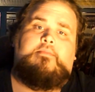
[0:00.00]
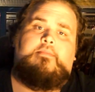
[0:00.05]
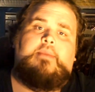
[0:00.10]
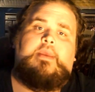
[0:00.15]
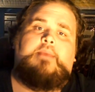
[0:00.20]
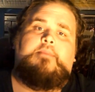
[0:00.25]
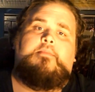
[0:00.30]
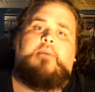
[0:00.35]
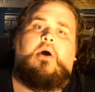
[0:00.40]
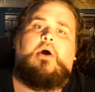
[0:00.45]

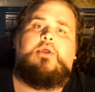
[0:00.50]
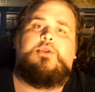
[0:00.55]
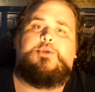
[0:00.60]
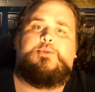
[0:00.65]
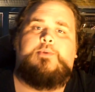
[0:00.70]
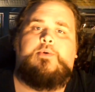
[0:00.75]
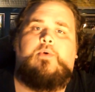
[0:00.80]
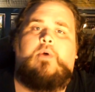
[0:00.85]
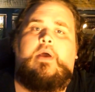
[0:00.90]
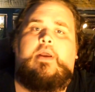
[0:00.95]
It bothers
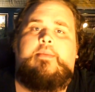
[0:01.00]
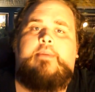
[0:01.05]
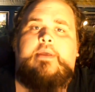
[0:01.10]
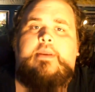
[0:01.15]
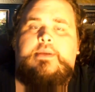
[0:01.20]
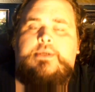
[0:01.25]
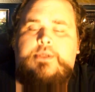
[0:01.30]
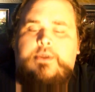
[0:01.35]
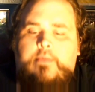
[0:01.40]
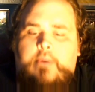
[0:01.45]
me quite a bit.
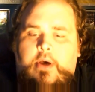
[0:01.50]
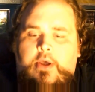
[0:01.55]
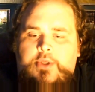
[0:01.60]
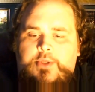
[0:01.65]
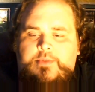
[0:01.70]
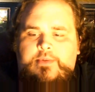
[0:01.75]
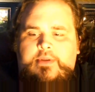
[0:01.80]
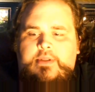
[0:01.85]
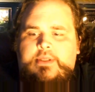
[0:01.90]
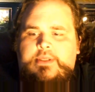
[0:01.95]
It still
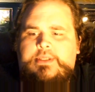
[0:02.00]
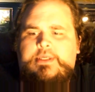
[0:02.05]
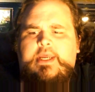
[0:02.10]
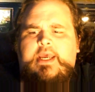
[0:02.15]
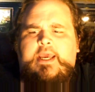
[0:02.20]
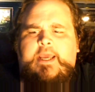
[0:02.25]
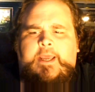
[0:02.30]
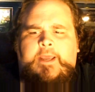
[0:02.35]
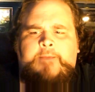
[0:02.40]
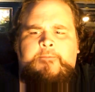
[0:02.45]
bothers me to this
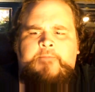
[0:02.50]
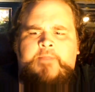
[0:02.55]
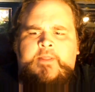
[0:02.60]
day